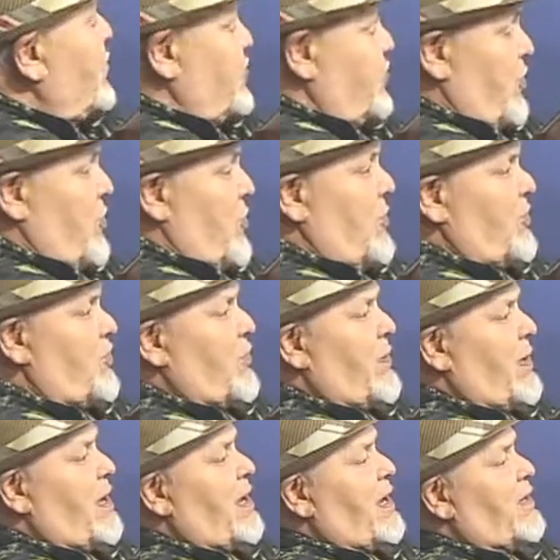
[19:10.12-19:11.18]
As soon as you
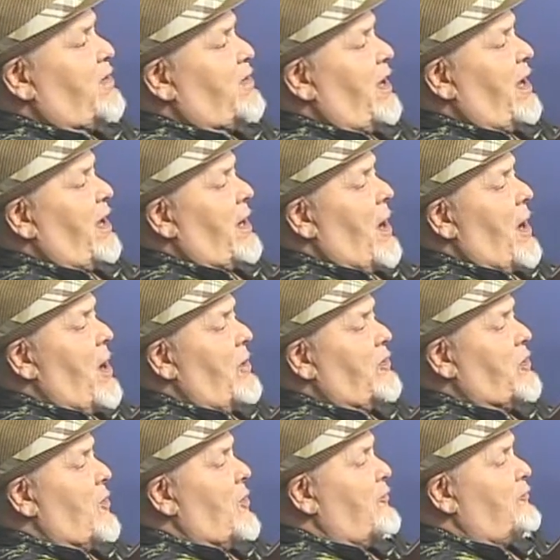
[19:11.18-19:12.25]
eat and get
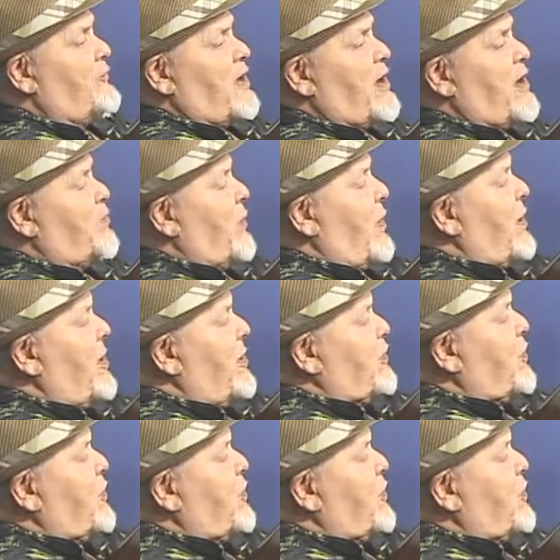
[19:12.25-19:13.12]
on your feet, we'll